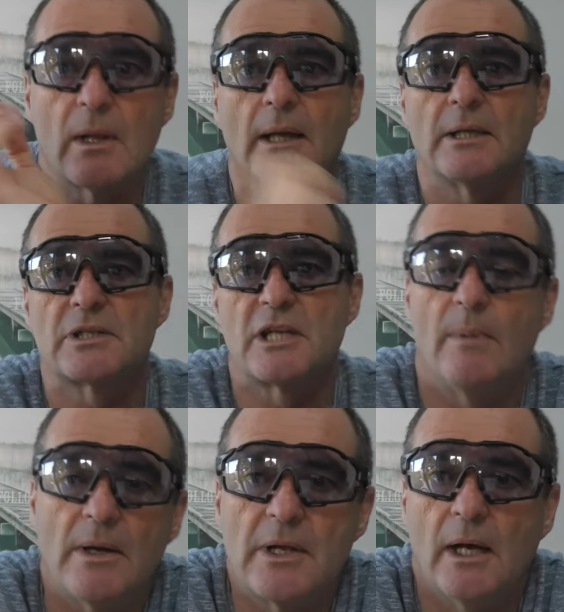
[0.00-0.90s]
like
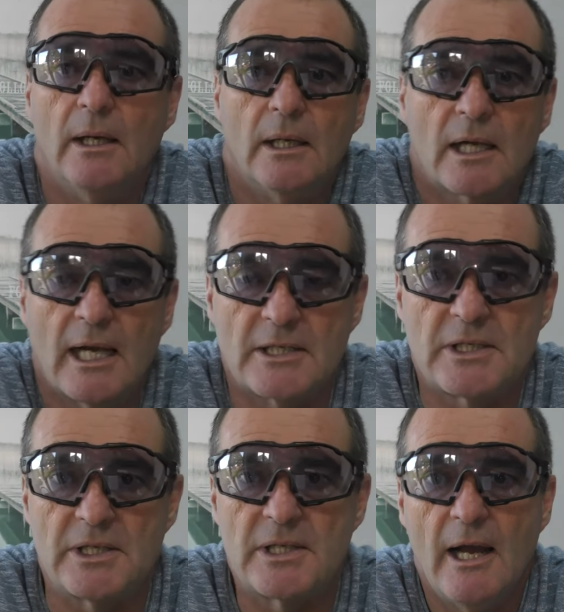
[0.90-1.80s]
some other
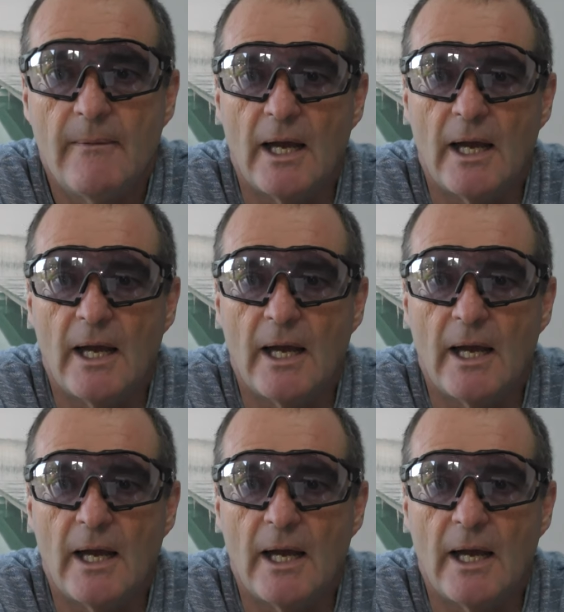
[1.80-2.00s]
glasses.